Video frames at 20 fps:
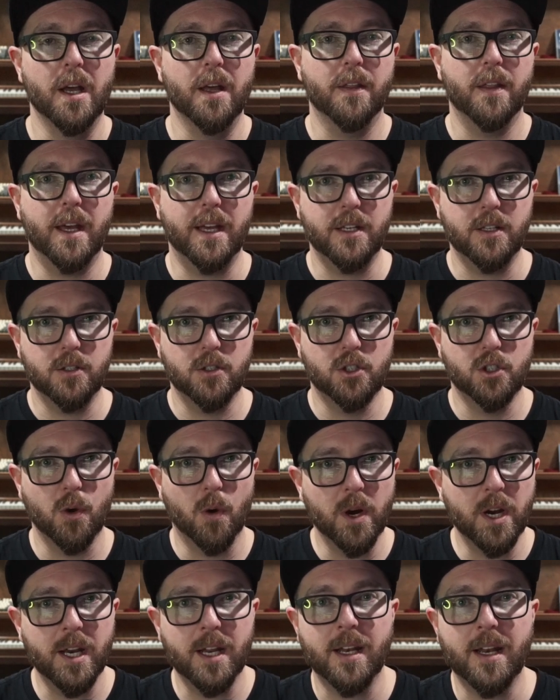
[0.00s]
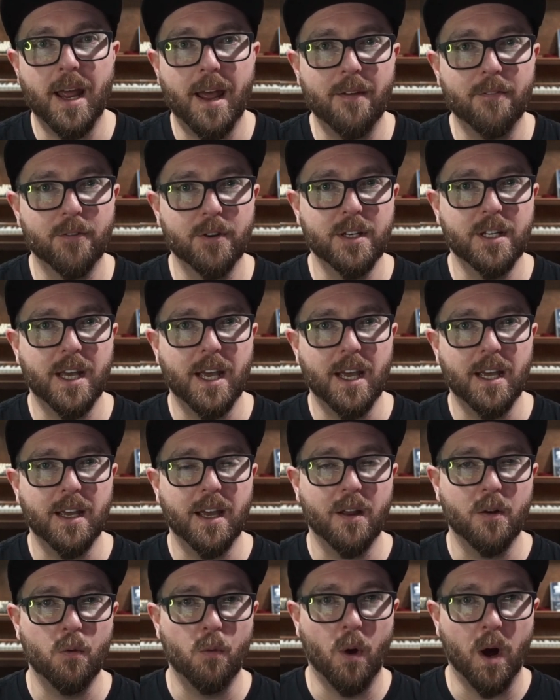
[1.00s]
that join in every day
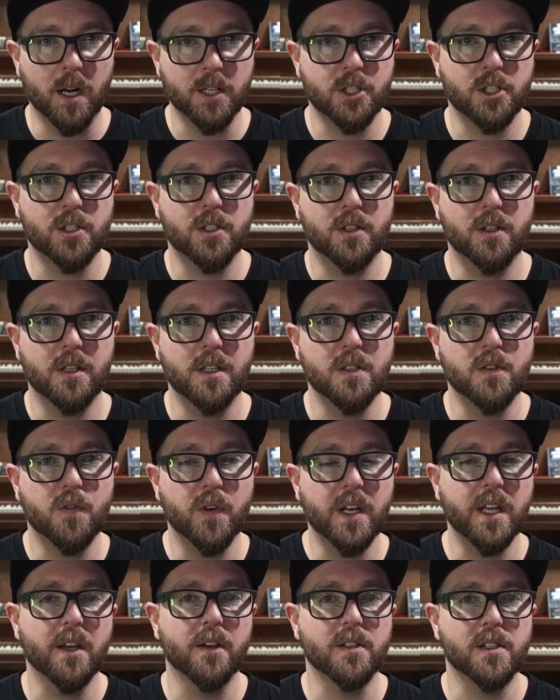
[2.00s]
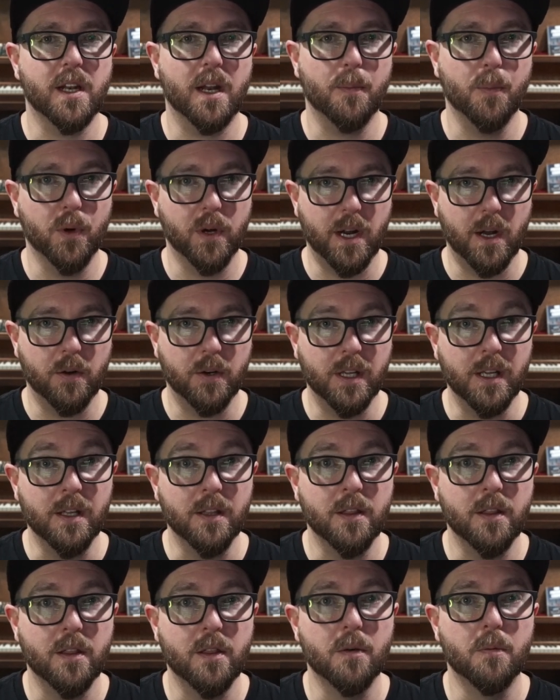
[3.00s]
and watch these videos that I put out
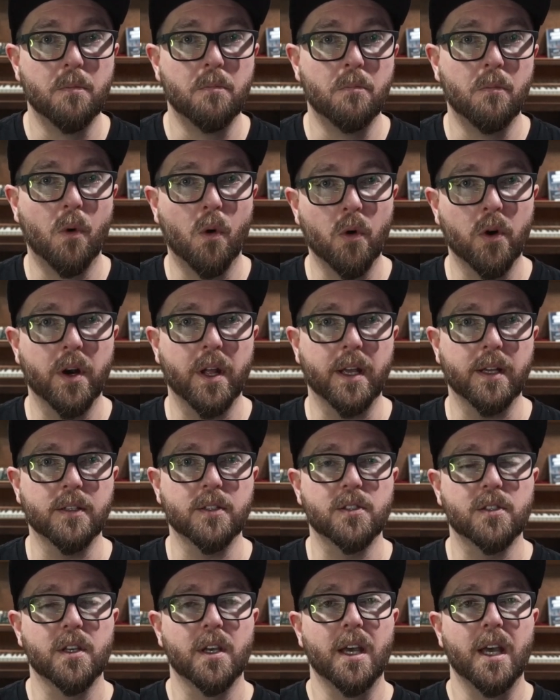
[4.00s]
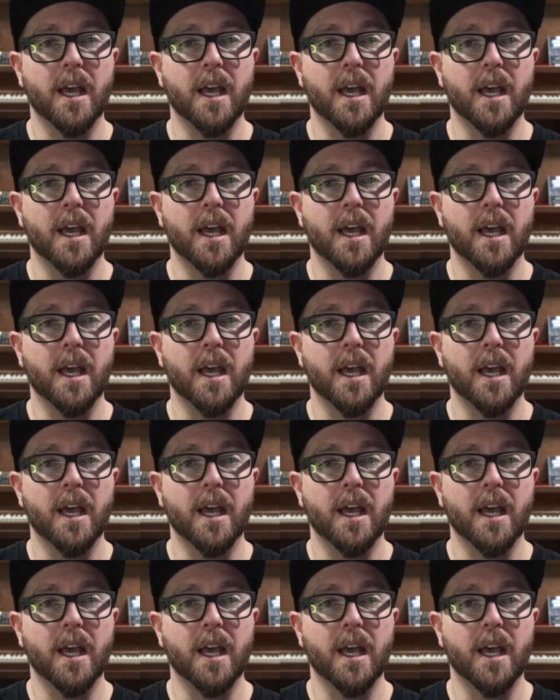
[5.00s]
in the mornings.